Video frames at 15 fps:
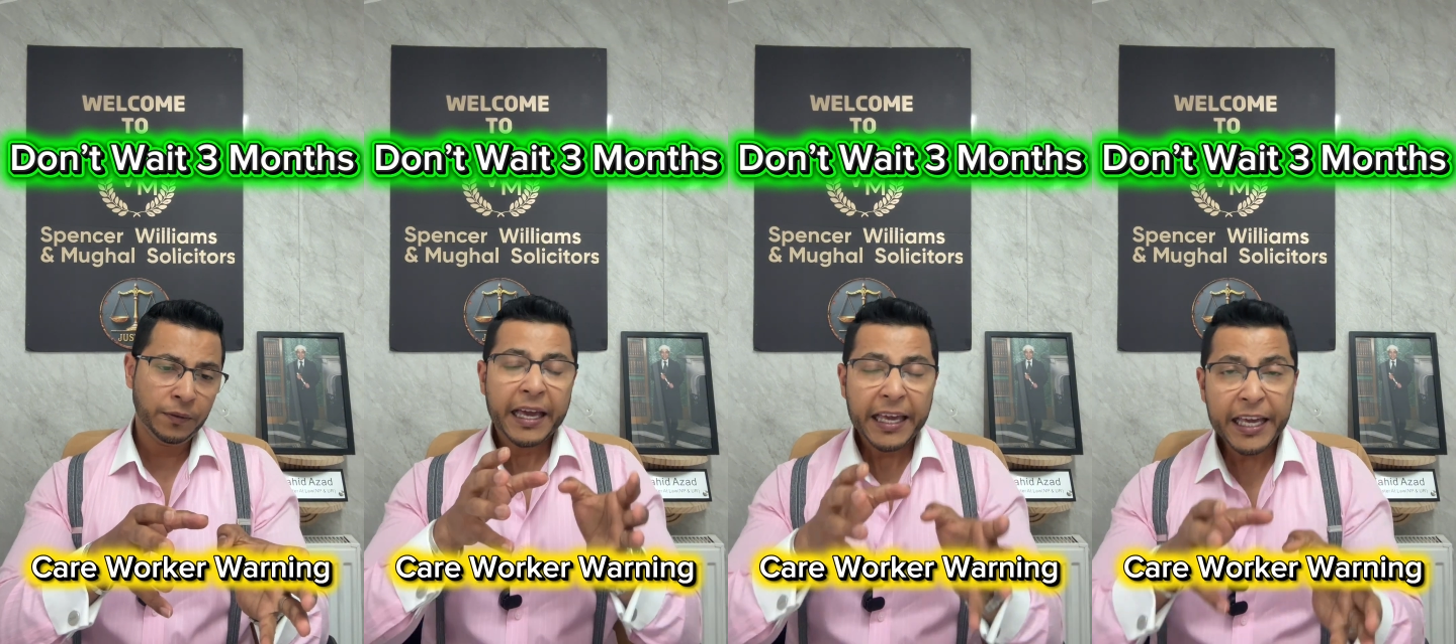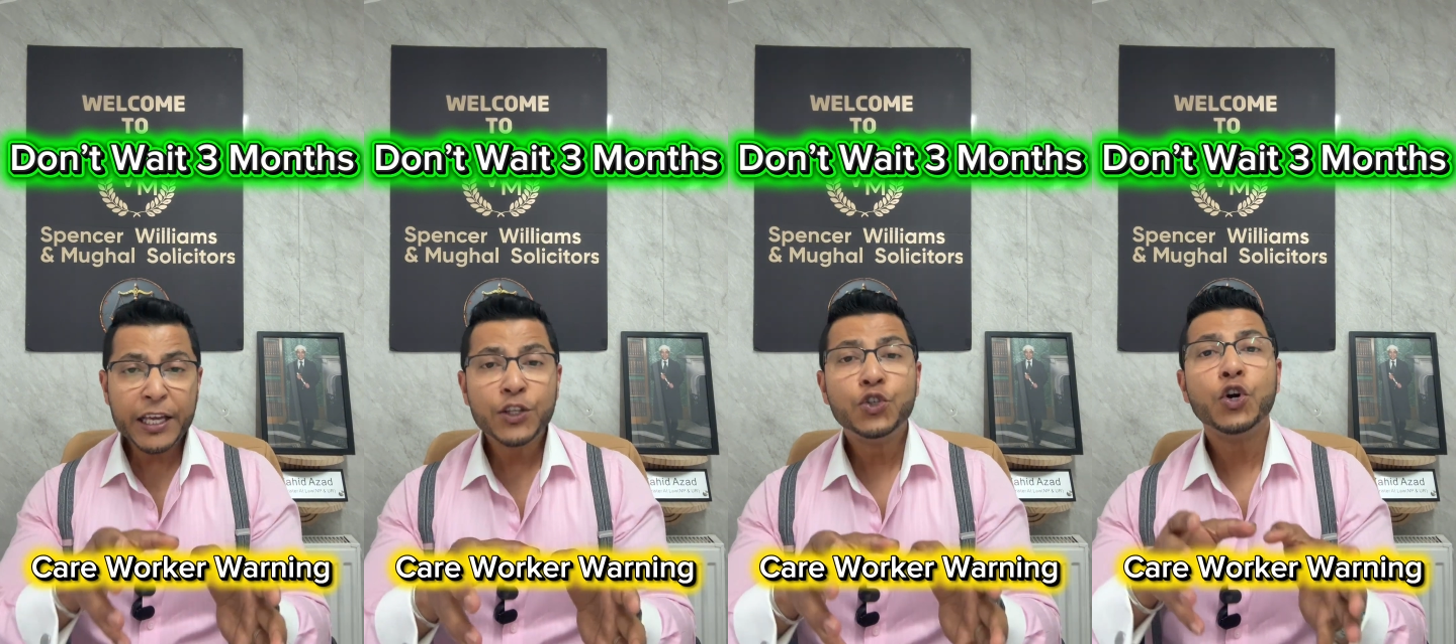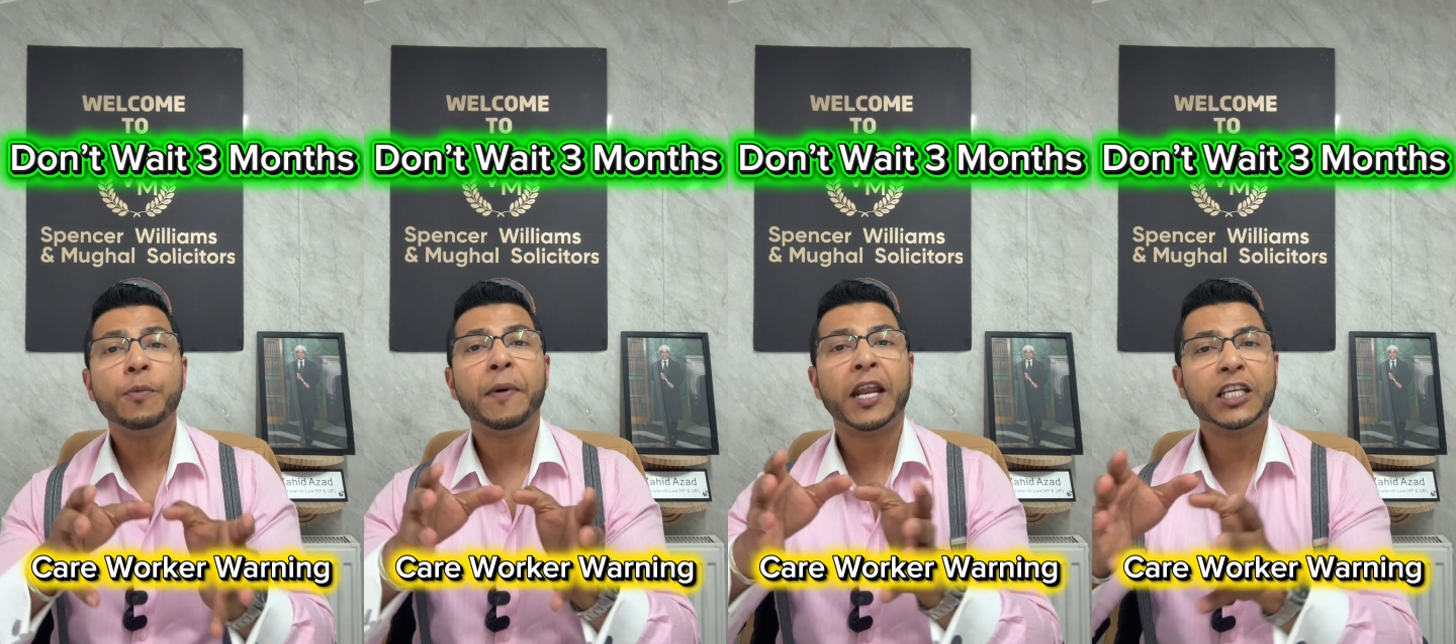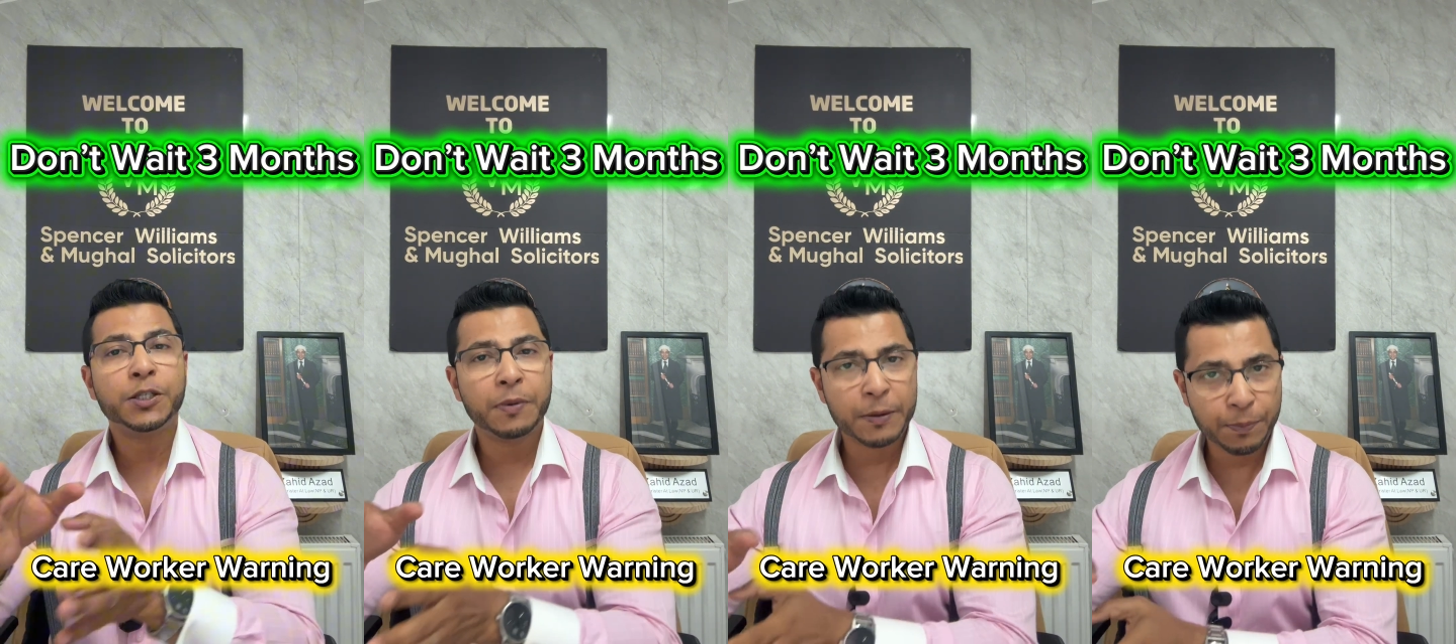into a
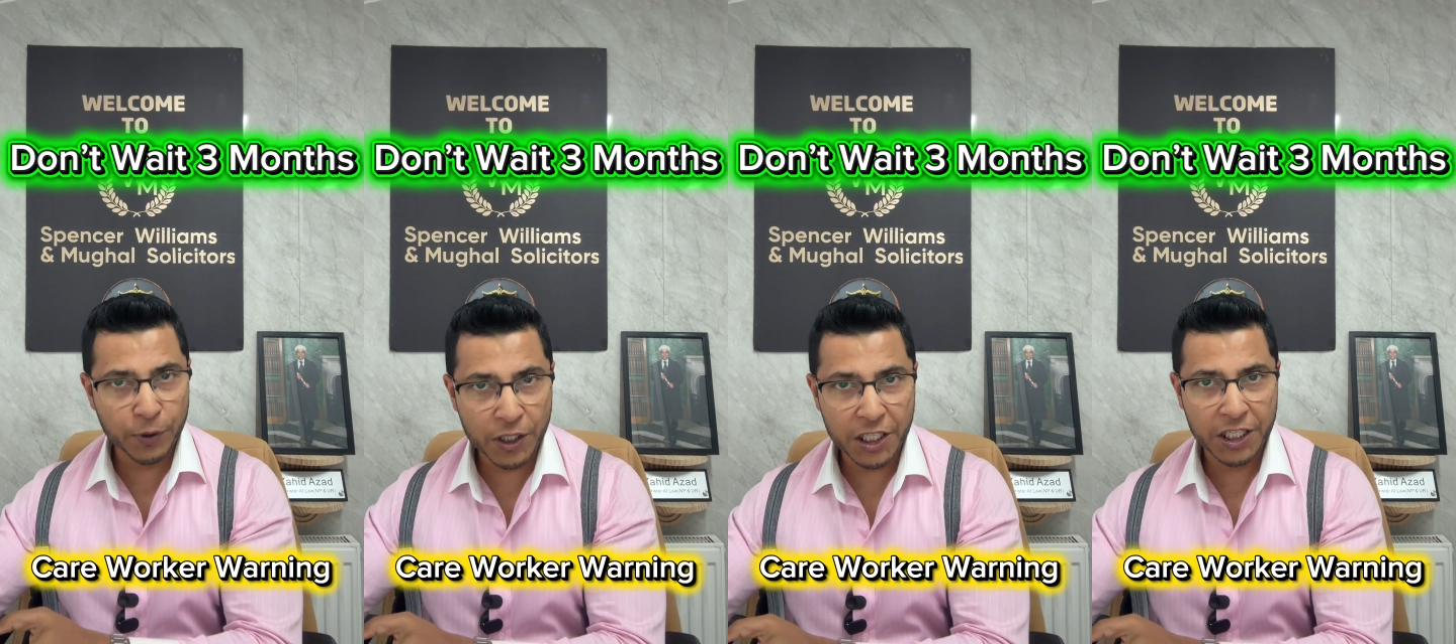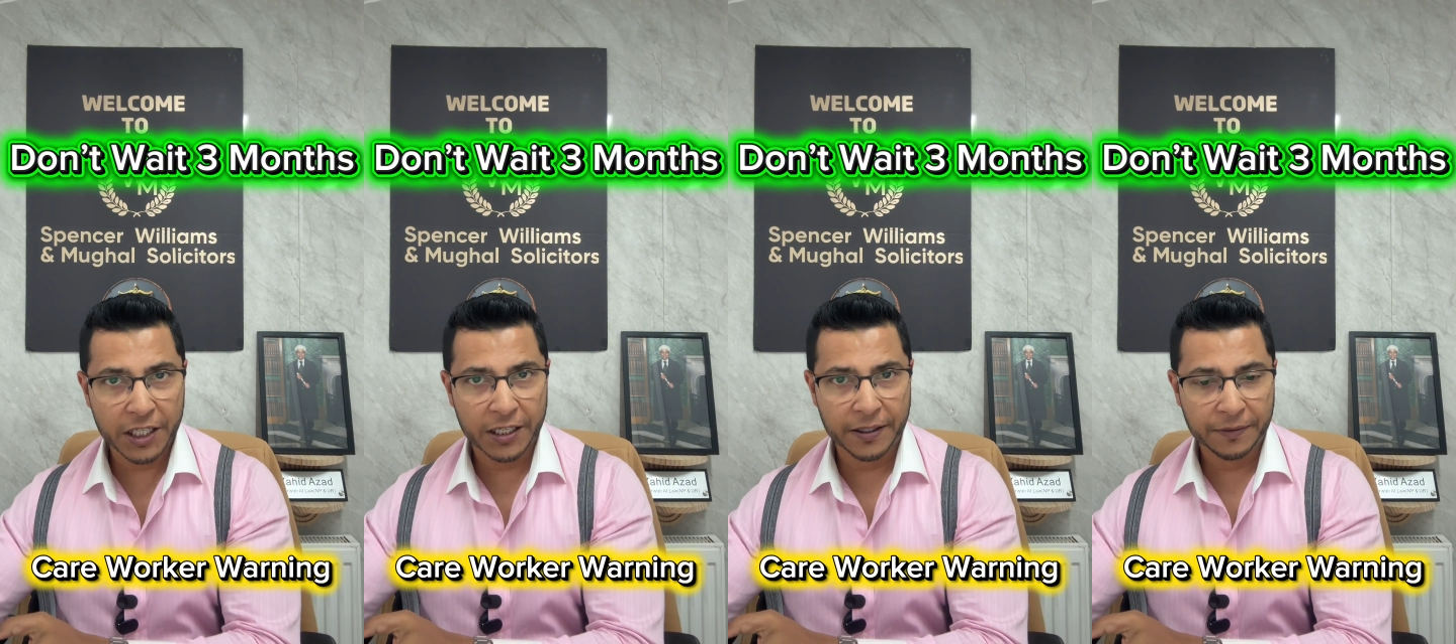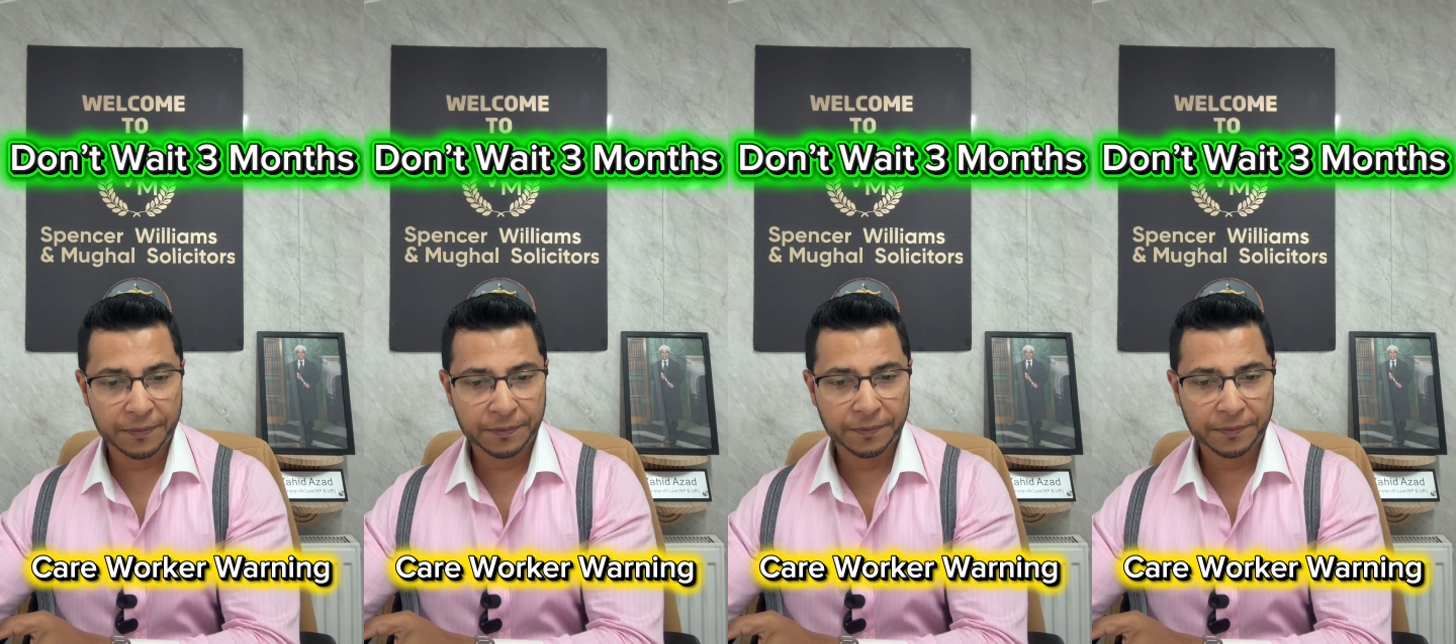management position,